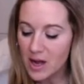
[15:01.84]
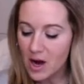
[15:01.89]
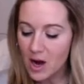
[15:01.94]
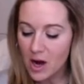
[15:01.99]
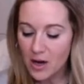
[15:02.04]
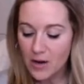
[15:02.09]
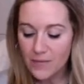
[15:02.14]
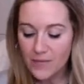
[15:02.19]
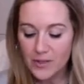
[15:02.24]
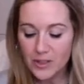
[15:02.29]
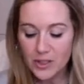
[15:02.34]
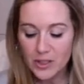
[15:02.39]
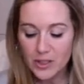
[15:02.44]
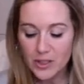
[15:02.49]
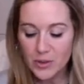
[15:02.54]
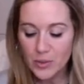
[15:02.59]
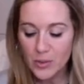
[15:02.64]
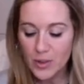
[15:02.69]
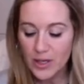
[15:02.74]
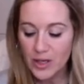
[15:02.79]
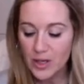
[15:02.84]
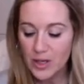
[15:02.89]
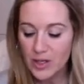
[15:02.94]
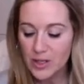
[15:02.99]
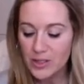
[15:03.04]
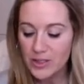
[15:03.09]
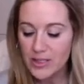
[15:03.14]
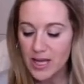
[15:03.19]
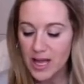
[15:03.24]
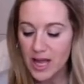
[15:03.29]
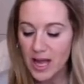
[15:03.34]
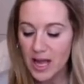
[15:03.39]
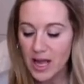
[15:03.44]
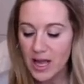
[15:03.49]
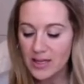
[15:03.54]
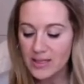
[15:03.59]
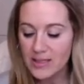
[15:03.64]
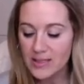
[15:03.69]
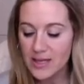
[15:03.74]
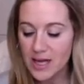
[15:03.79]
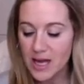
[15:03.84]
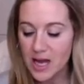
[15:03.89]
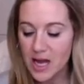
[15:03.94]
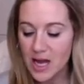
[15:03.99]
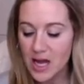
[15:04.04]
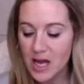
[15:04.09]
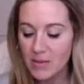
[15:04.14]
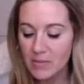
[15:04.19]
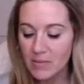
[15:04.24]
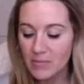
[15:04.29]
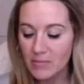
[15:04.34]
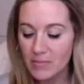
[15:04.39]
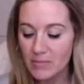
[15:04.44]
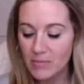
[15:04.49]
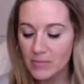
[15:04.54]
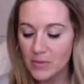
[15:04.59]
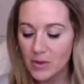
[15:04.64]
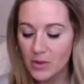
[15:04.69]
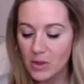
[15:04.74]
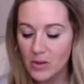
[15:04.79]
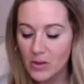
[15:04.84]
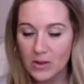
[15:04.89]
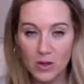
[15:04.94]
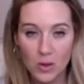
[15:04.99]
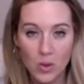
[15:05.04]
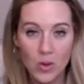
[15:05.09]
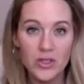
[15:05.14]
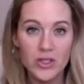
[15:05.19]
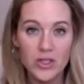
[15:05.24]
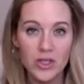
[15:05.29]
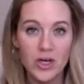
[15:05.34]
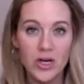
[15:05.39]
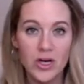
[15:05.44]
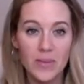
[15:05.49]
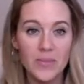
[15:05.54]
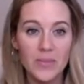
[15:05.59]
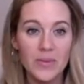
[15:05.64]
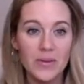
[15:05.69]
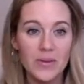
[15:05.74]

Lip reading: artificial sweeteners, and the corn syrup.